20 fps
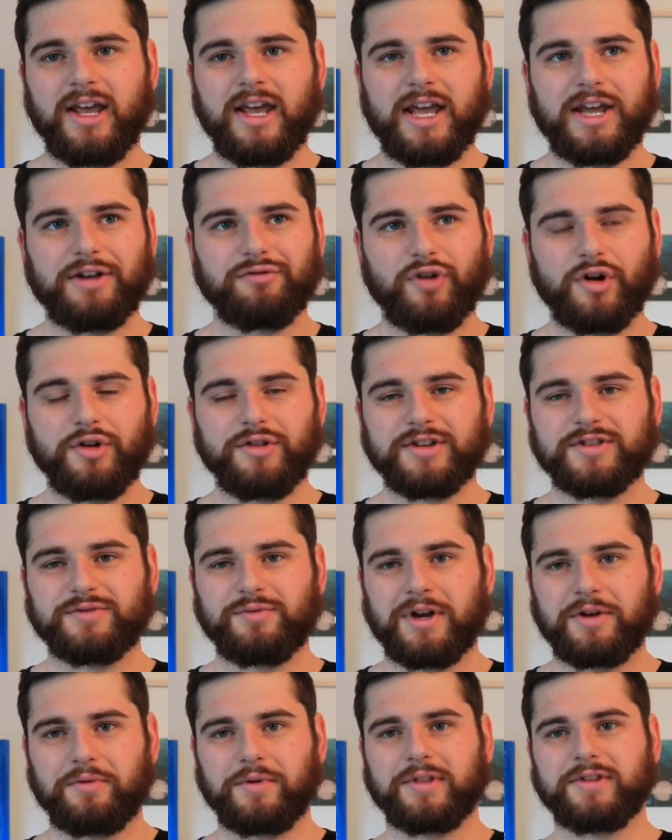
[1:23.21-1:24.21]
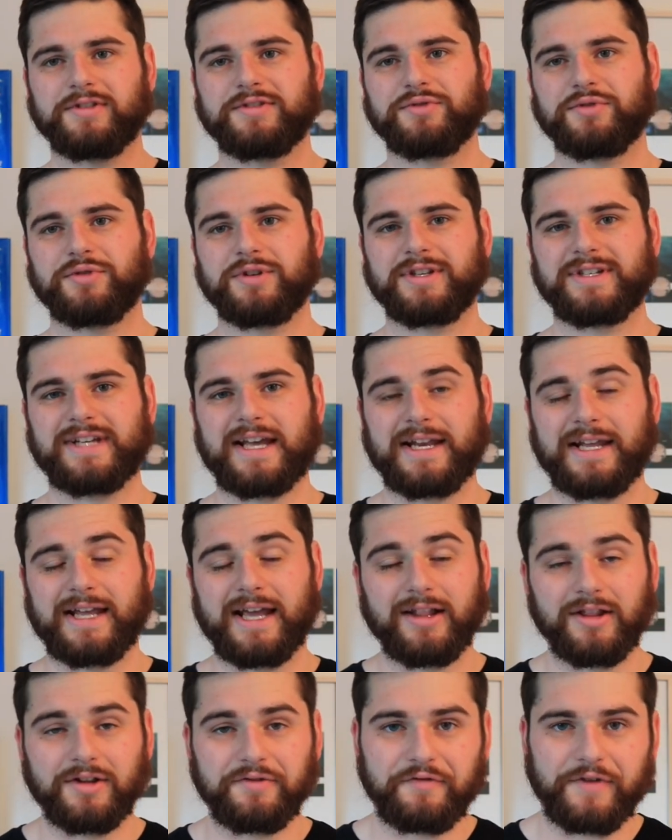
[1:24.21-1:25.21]
wrote this one with his daughter
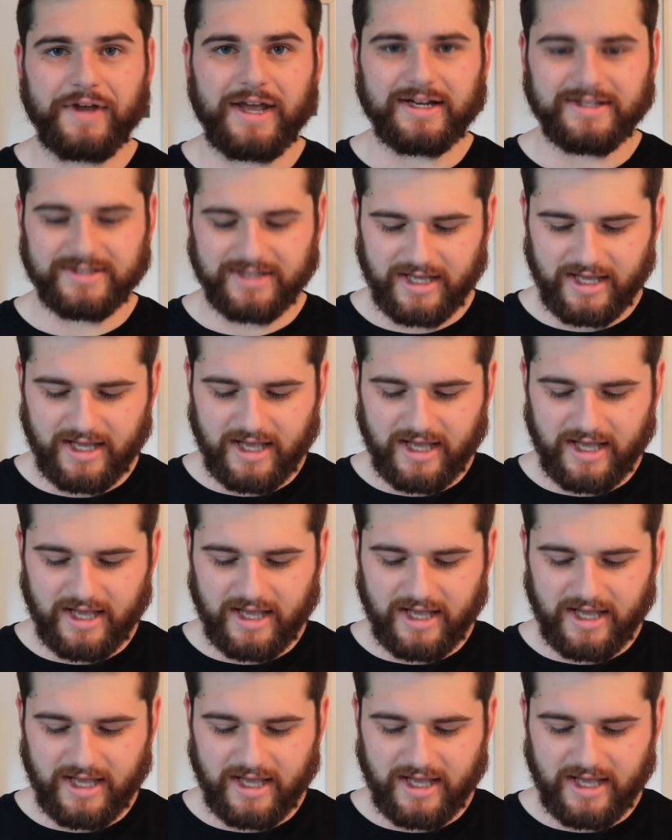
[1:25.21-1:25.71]
Danielle, in fact.